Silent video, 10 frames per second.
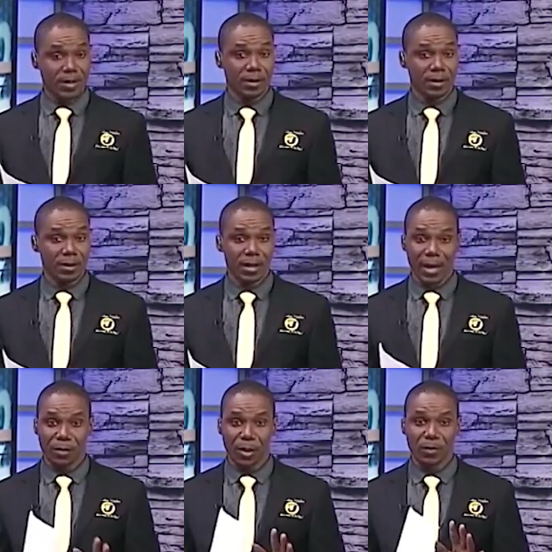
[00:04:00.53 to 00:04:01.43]
or not
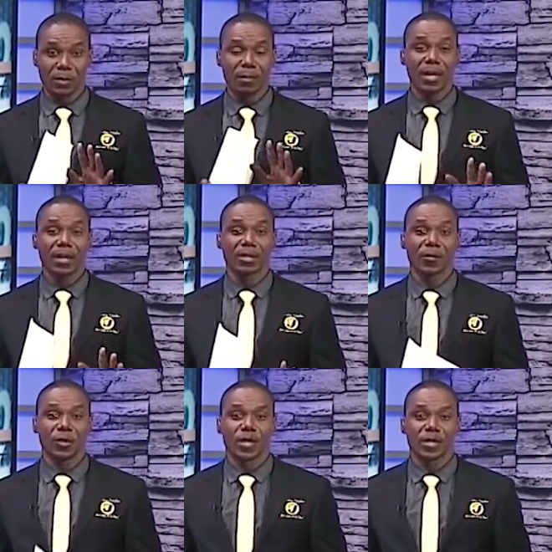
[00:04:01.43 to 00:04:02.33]
Tesha Miller
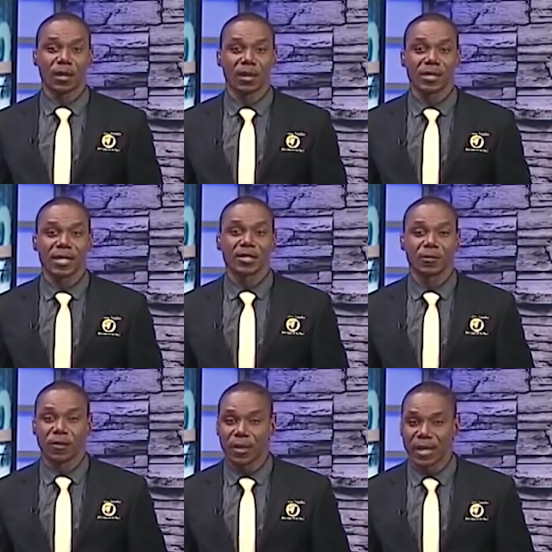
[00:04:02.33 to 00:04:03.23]
has a
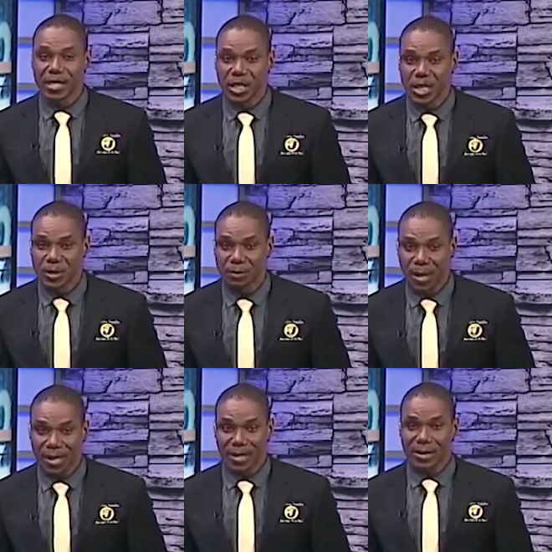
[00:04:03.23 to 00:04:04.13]
reputation,
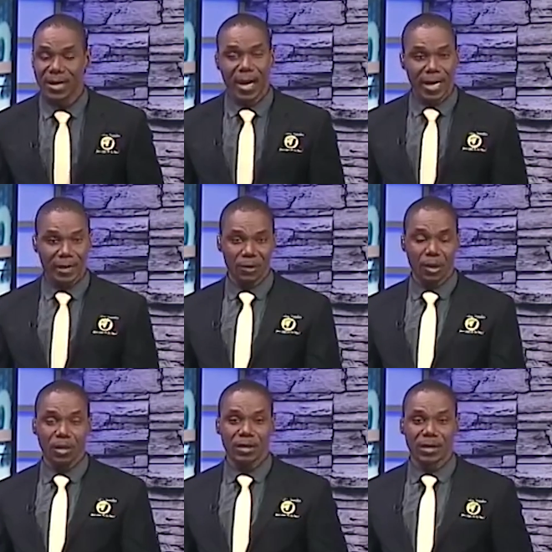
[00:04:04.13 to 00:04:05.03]
and how is
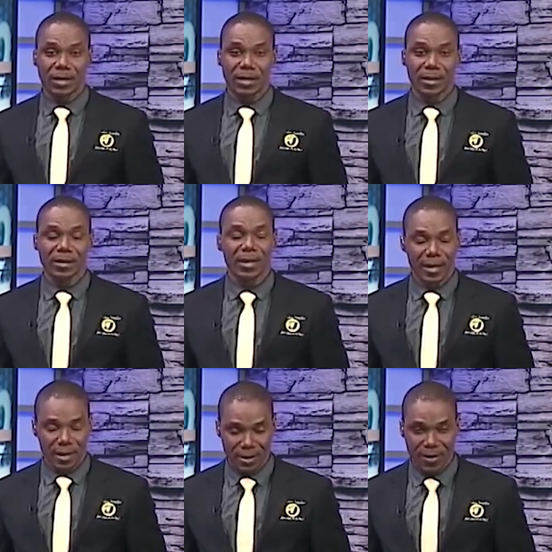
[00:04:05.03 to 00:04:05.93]
it that he can
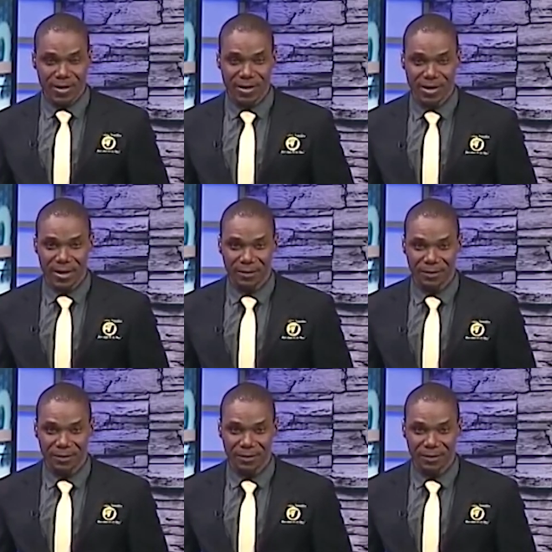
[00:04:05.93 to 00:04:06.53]
quantify whether